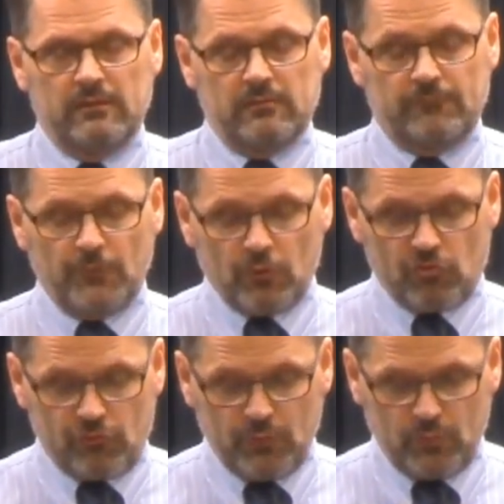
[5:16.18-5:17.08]
The
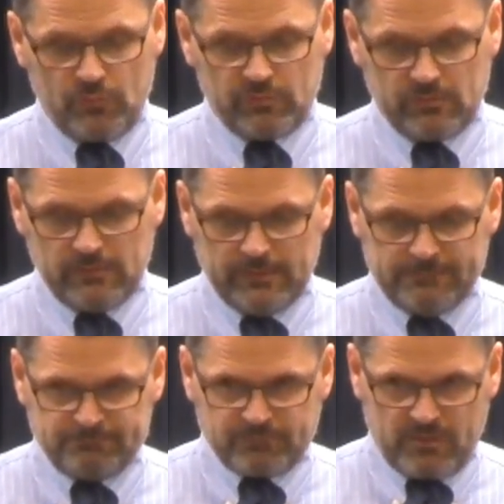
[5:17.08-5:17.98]
first truth
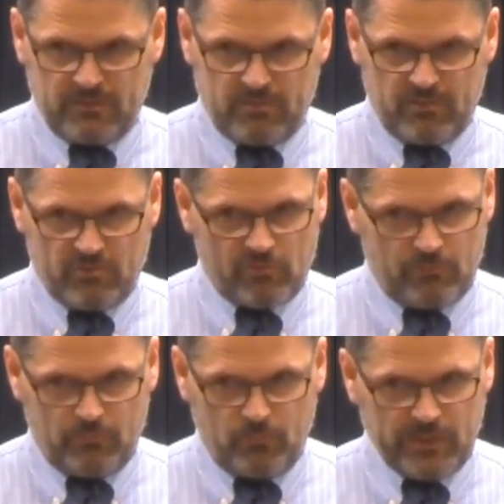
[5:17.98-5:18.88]
is
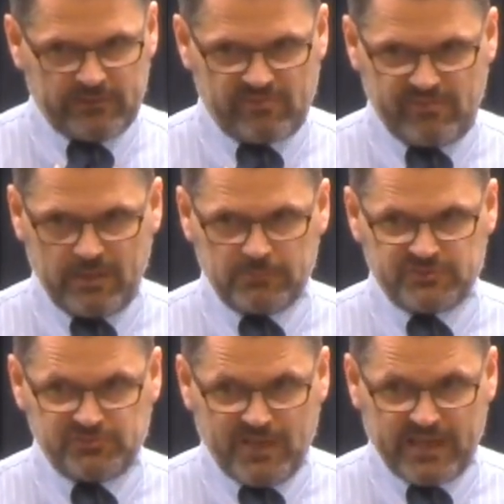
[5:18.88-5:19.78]
a
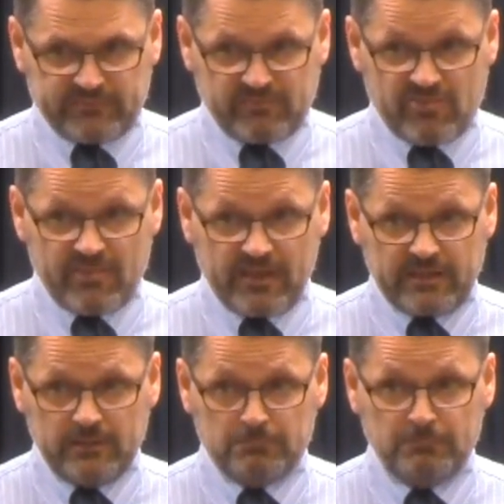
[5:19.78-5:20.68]
well-established fact. The
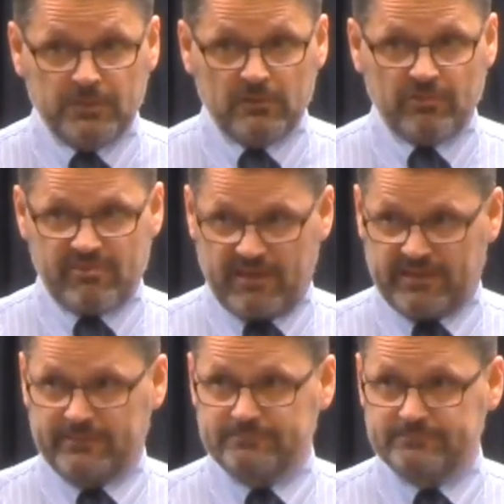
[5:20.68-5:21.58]
second builds
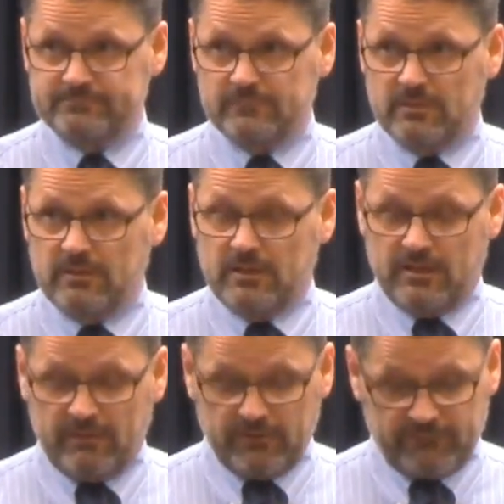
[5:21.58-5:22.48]
on it.
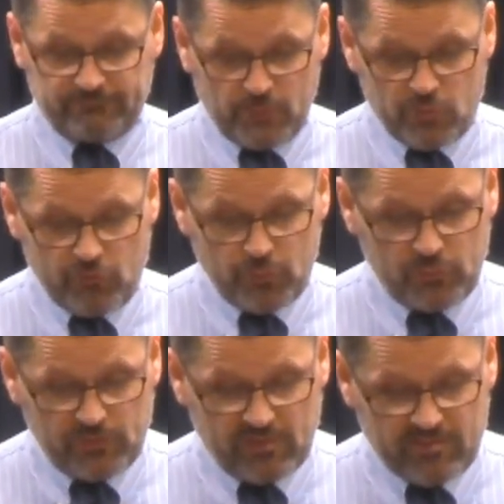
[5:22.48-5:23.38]
And that first
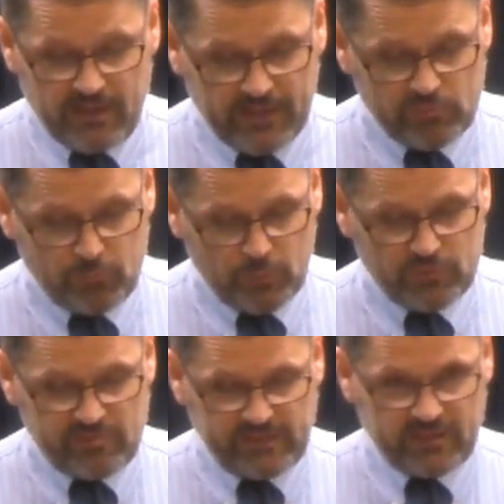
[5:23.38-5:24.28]
truth is God's
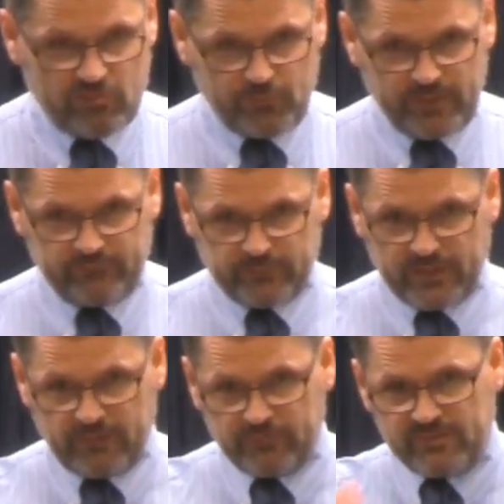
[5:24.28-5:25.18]
word stands forever.
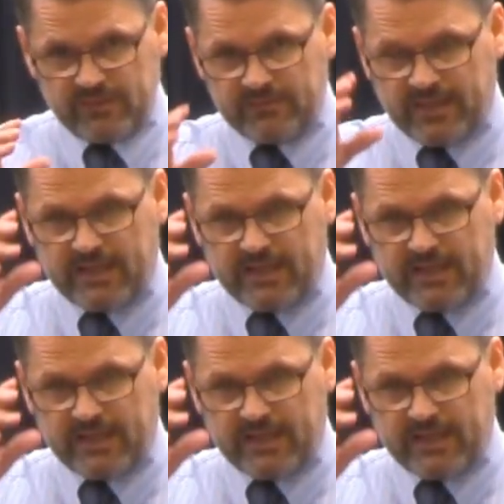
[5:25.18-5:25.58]
Everything that